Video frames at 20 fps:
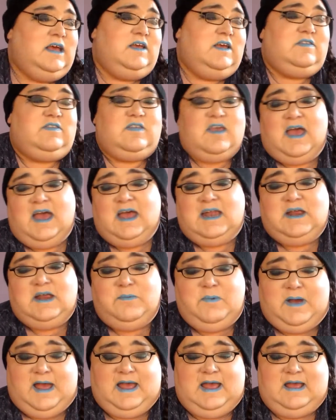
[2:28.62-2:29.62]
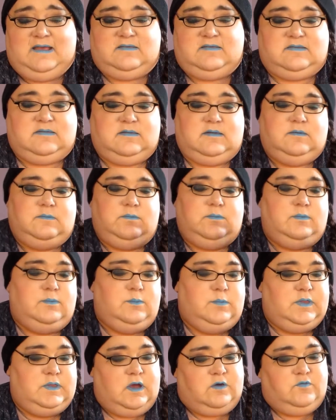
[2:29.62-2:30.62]
So anyways,
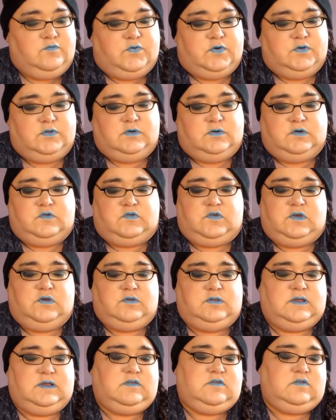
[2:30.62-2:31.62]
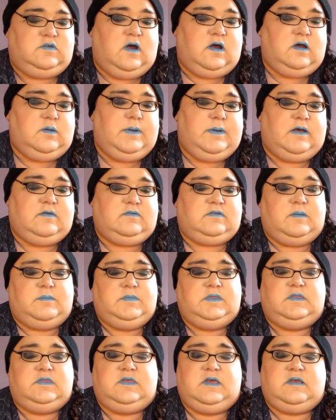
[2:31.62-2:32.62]
without further ado, let's talk about some
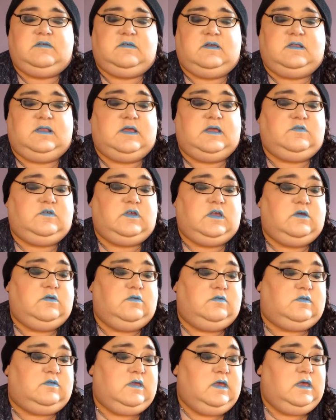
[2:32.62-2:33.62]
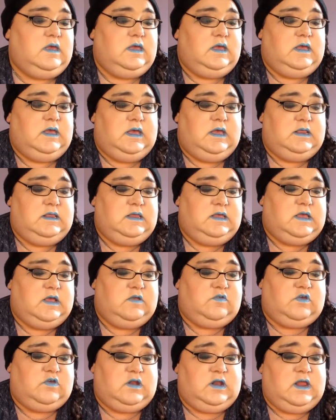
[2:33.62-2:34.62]
of the things I like to use in the
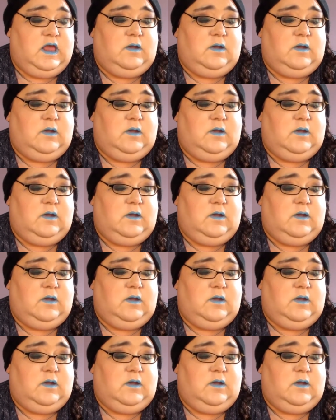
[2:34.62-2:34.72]
kitchen.